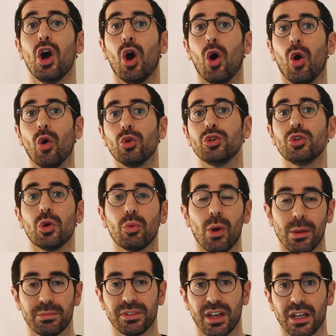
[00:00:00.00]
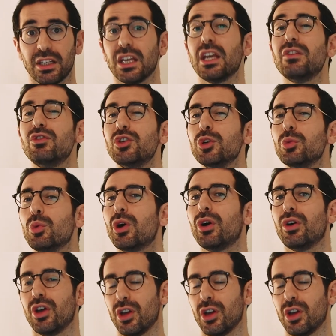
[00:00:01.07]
on your website if you were